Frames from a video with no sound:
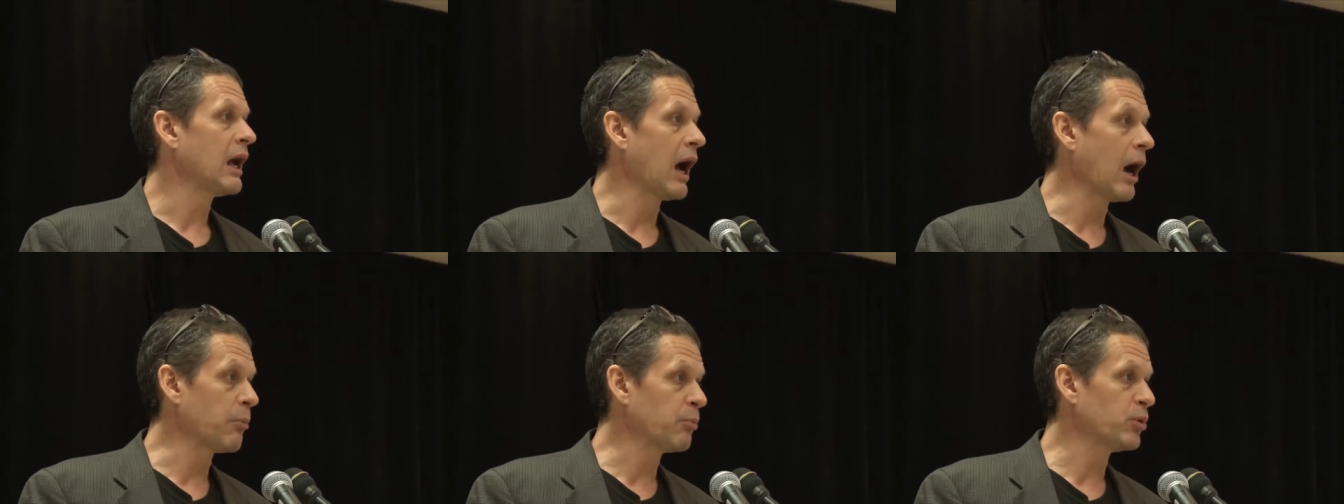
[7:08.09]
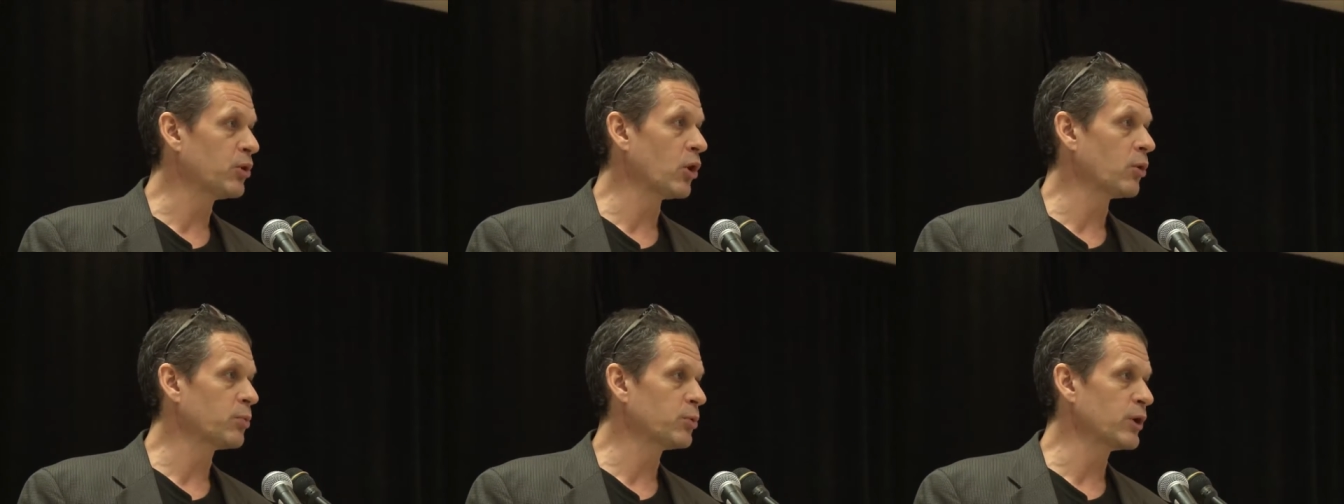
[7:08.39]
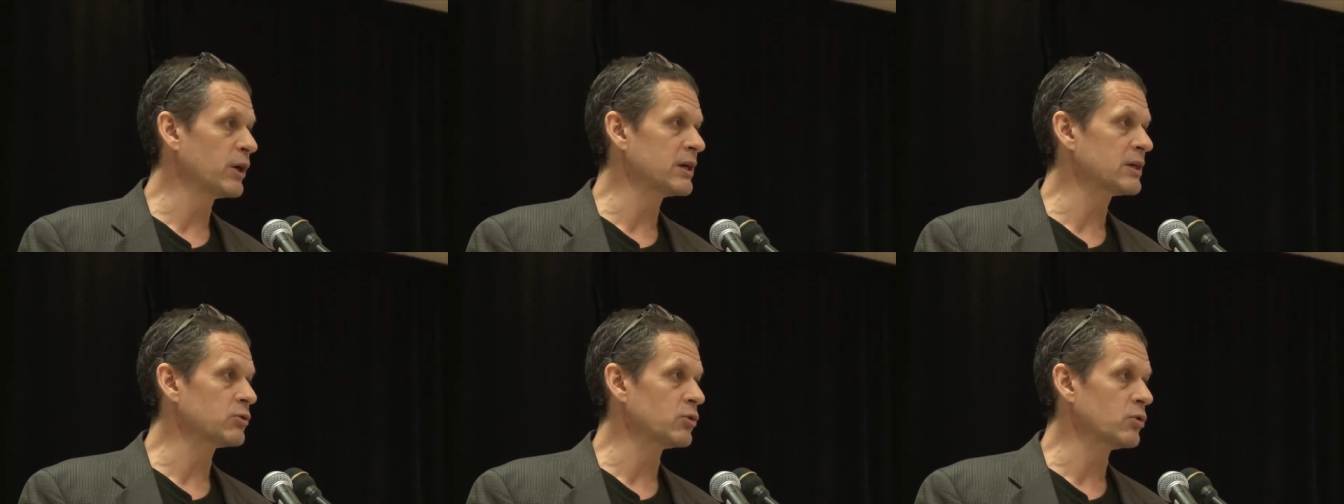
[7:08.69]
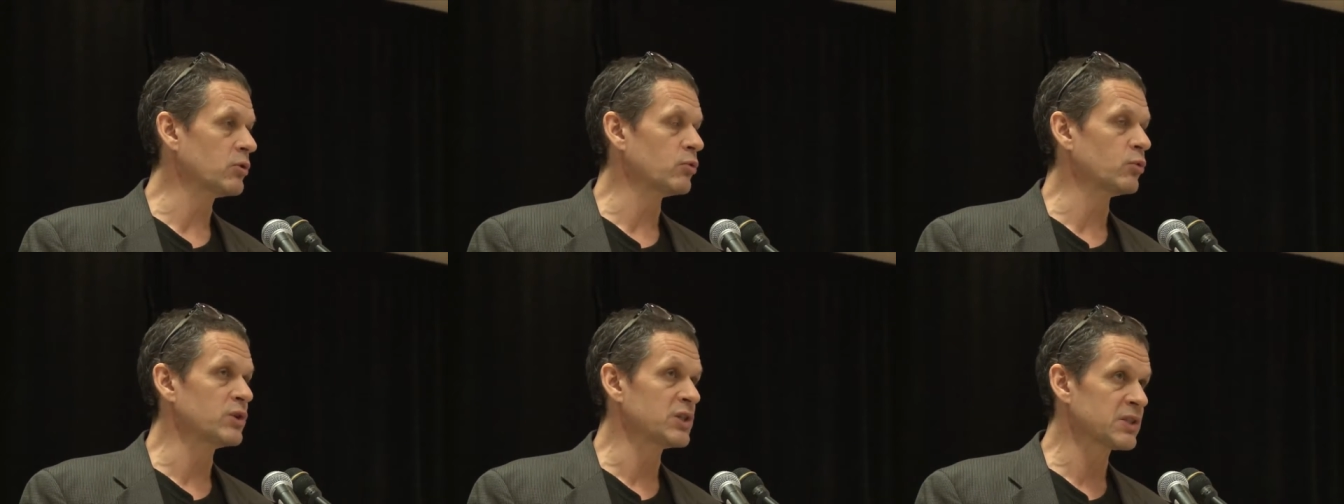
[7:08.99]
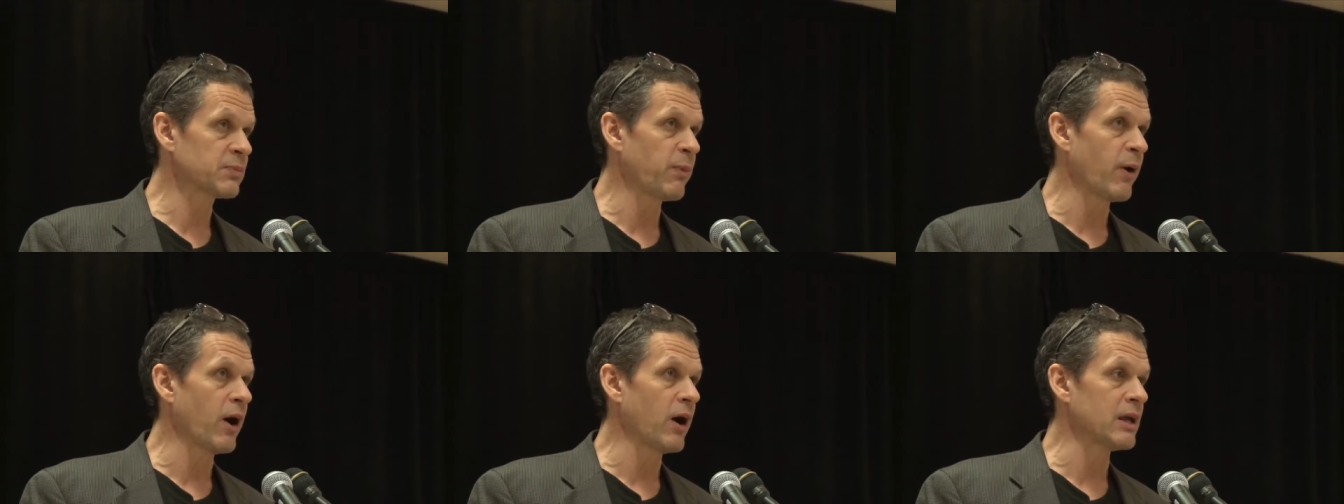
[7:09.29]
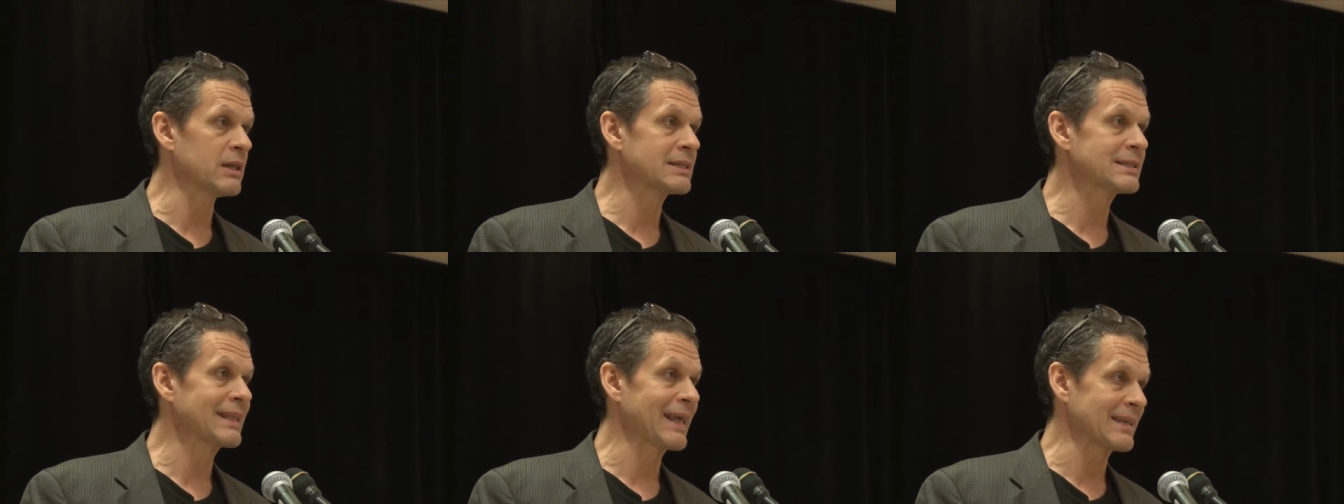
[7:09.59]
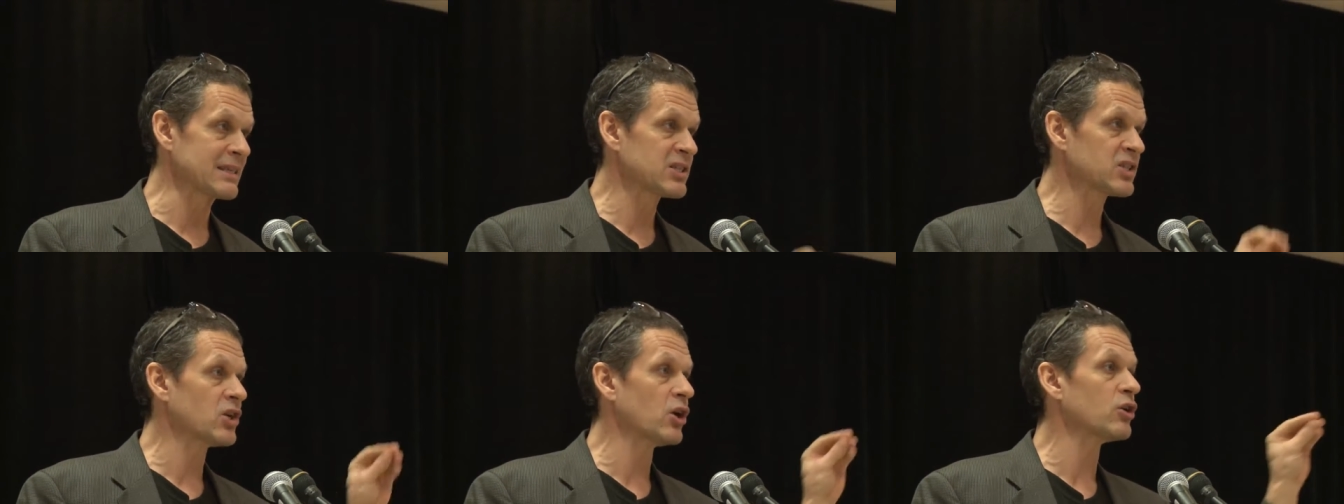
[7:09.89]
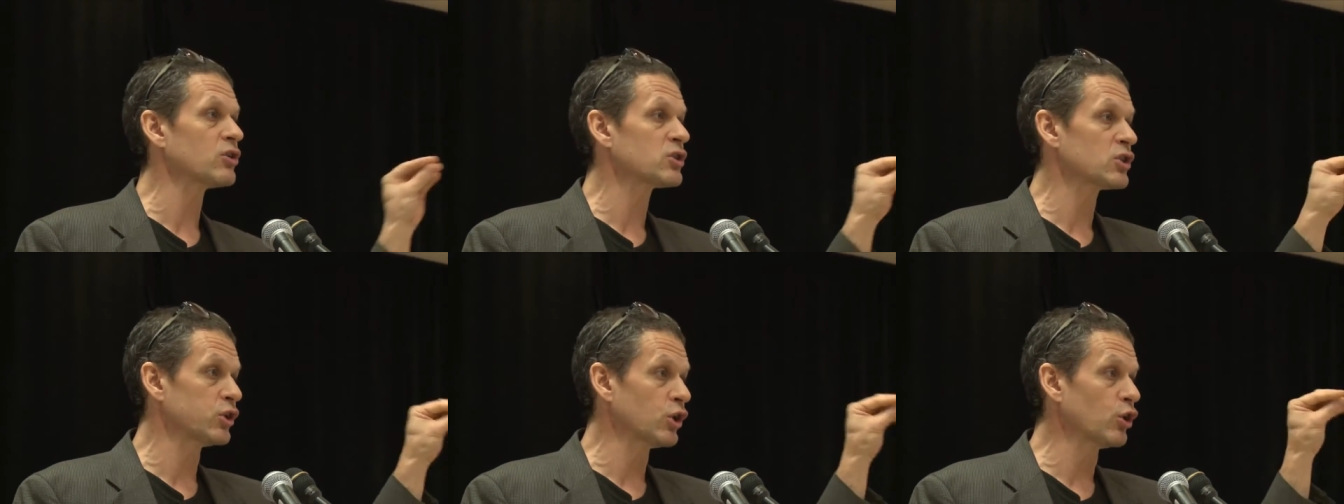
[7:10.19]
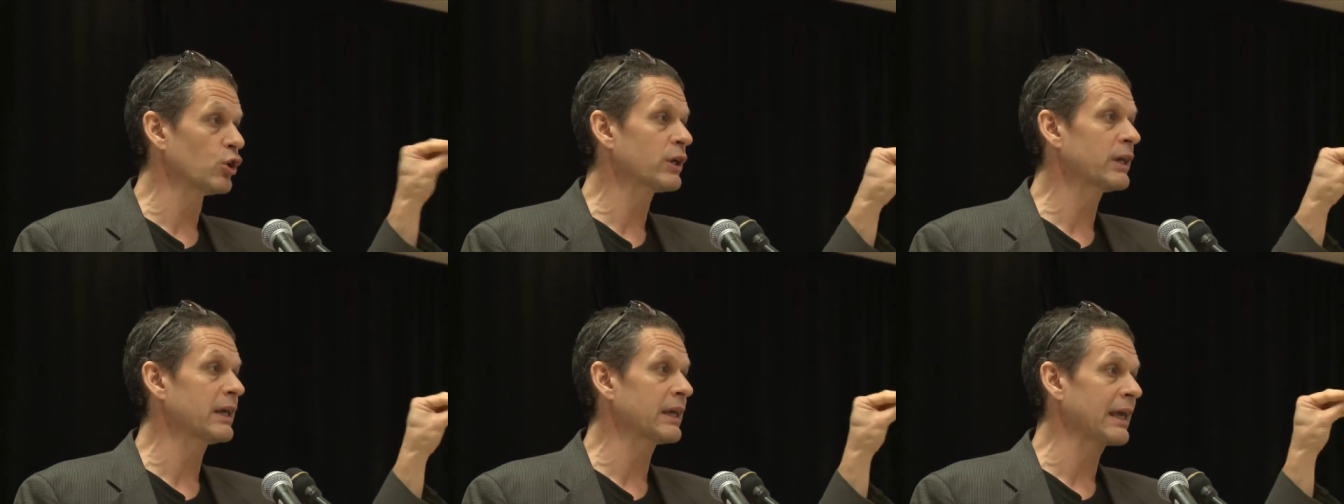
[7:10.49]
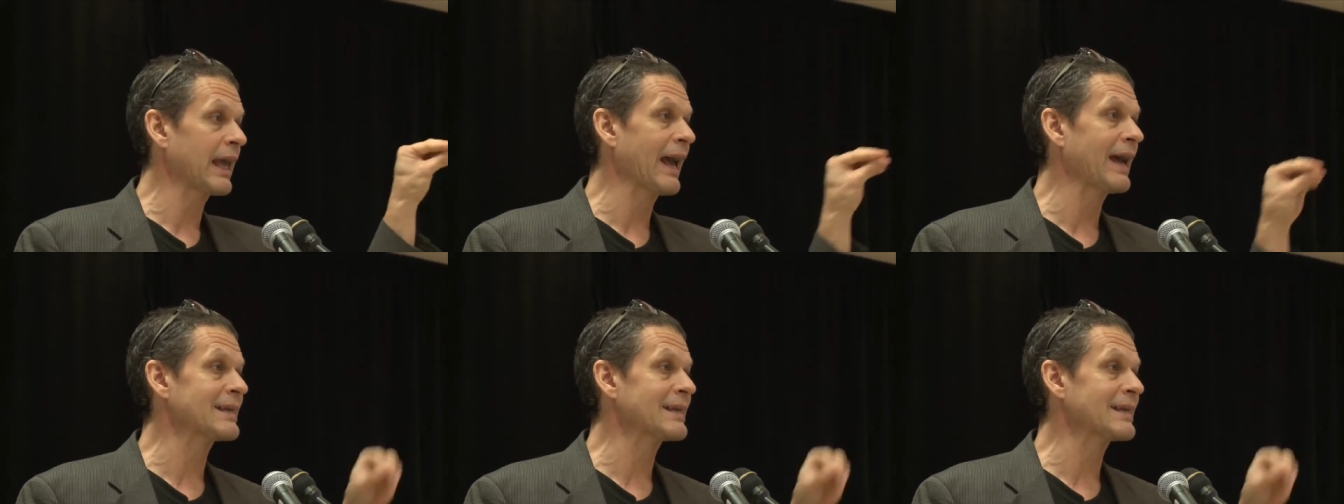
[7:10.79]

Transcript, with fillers: appropriate response that starts looking